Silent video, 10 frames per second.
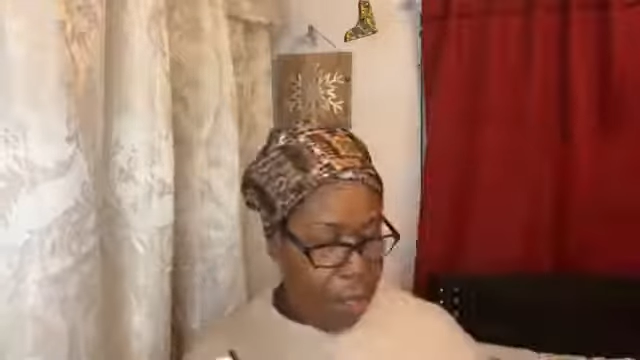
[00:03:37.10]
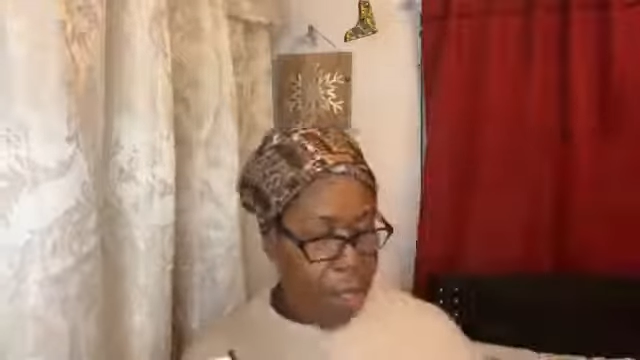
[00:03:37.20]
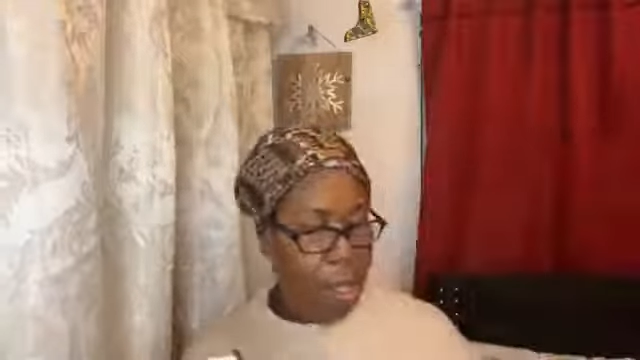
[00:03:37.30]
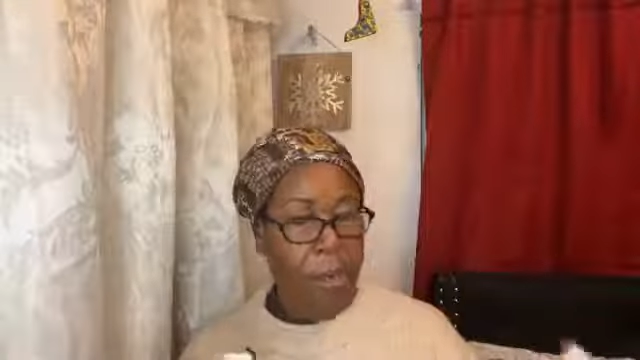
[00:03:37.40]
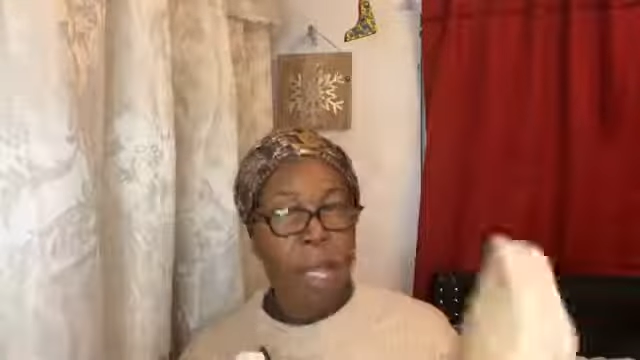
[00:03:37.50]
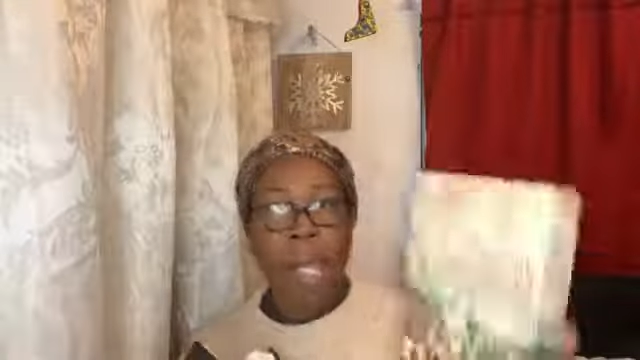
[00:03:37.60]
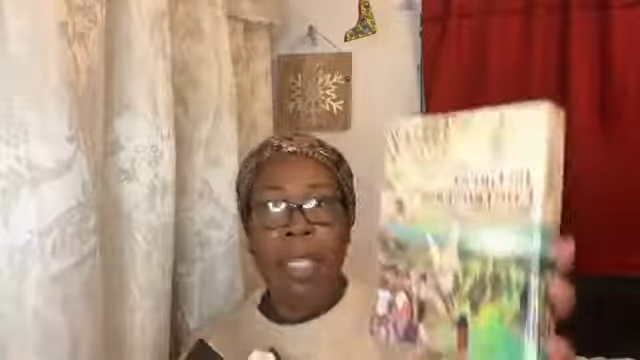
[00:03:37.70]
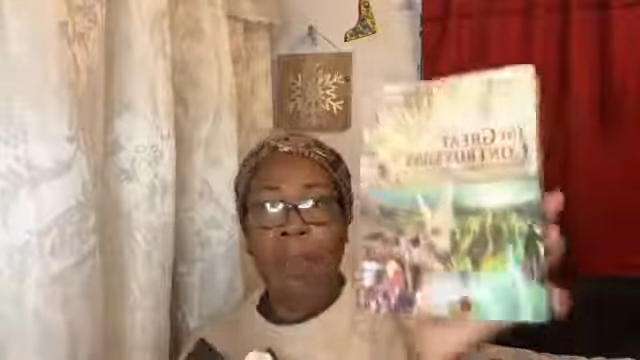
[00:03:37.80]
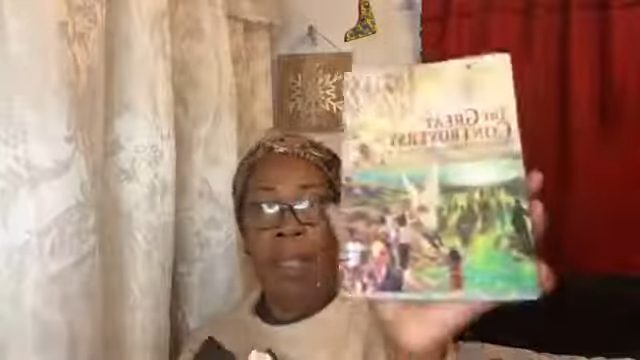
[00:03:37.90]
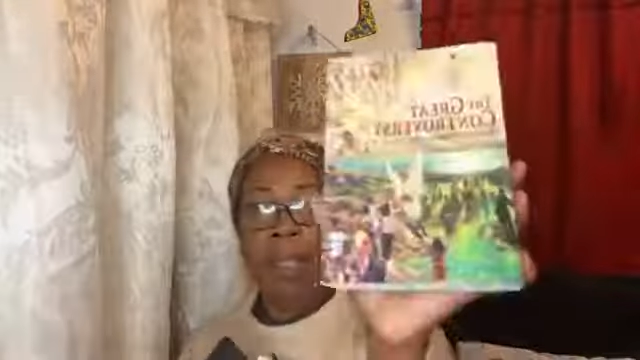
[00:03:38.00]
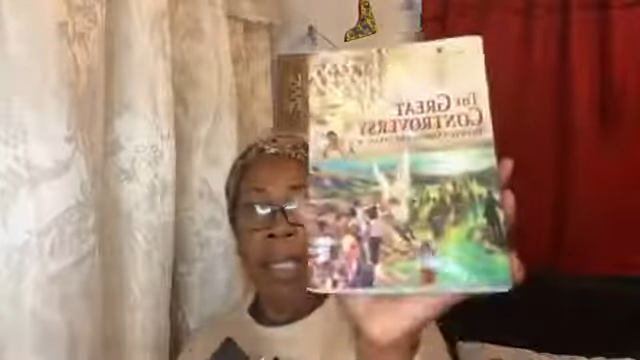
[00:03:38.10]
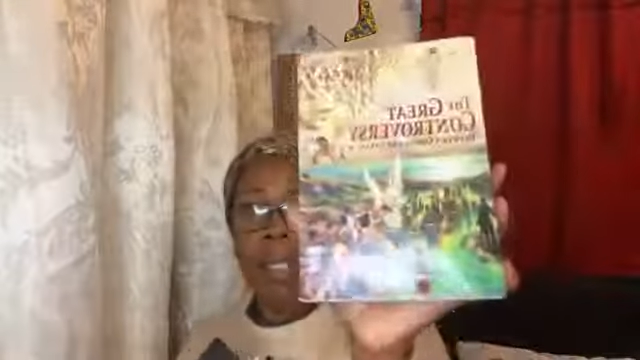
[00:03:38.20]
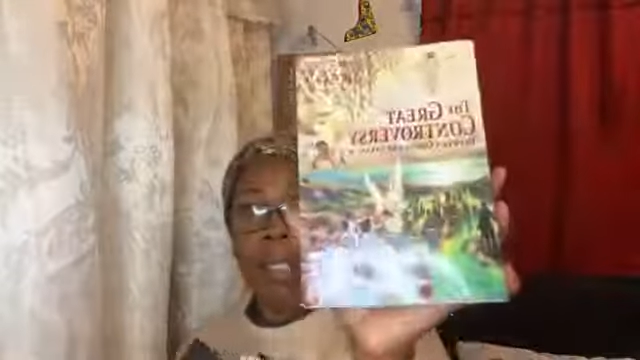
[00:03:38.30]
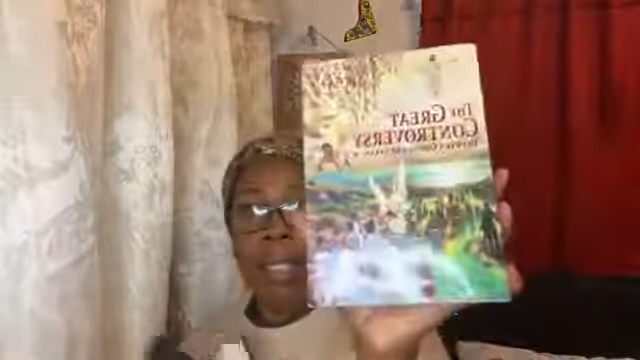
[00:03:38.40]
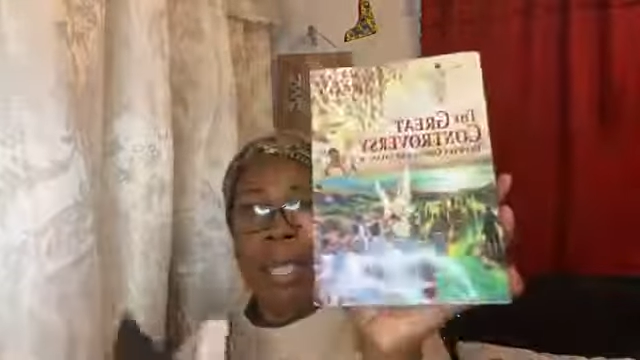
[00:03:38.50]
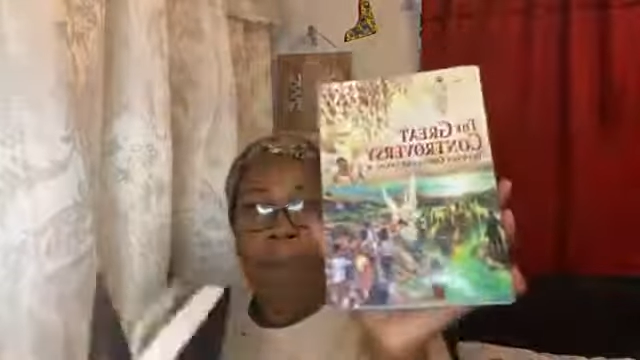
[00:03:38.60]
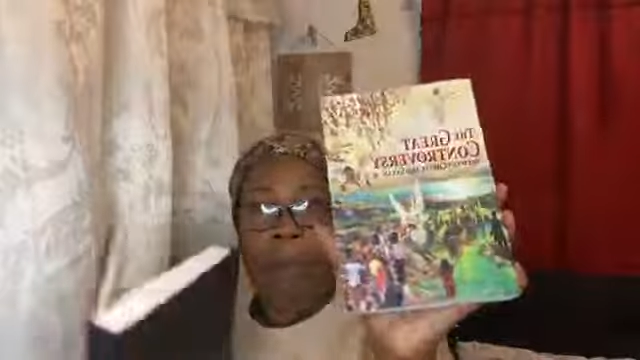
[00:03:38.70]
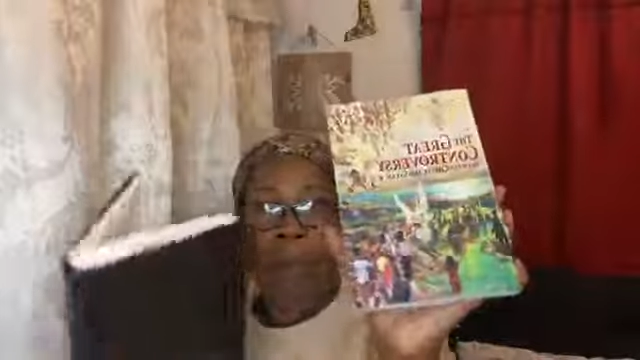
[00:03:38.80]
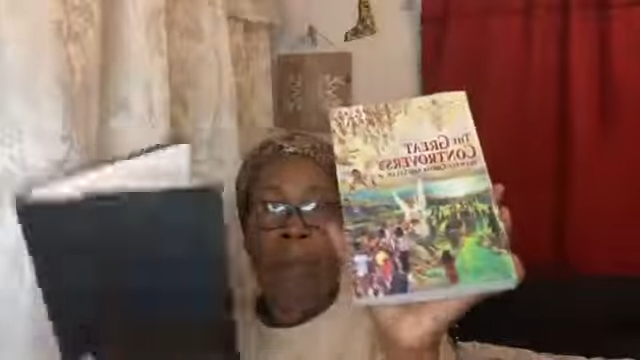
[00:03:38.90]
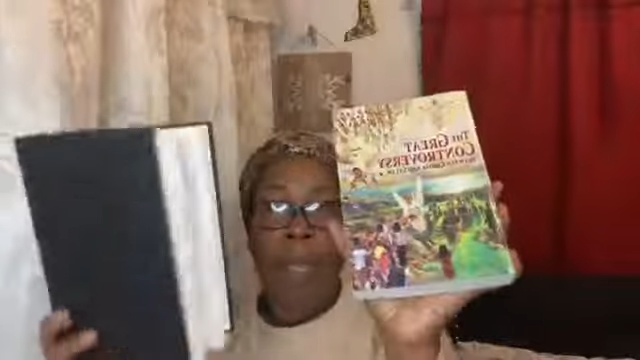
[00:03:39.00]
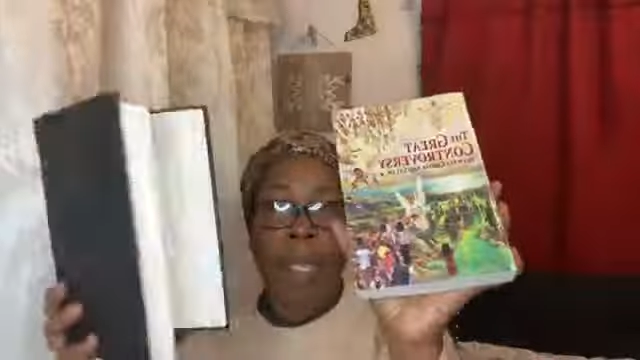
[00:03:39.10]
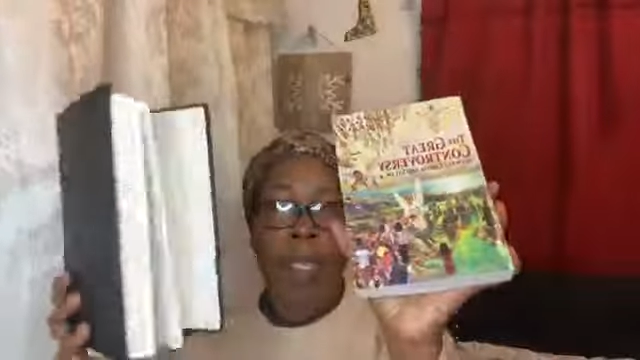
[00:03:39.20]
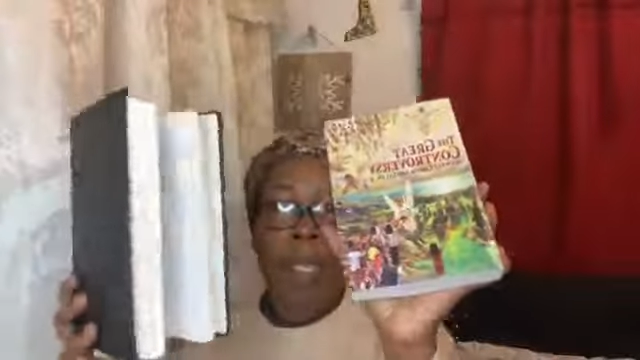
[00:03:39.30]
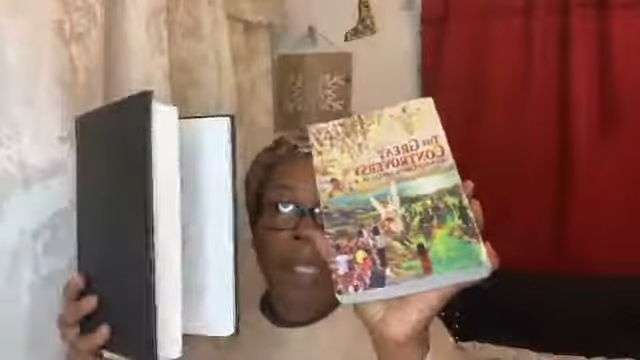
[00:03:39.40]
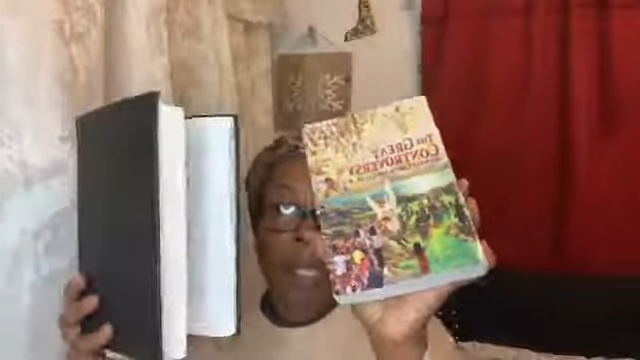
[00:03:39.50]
The Great Controversy is the same information in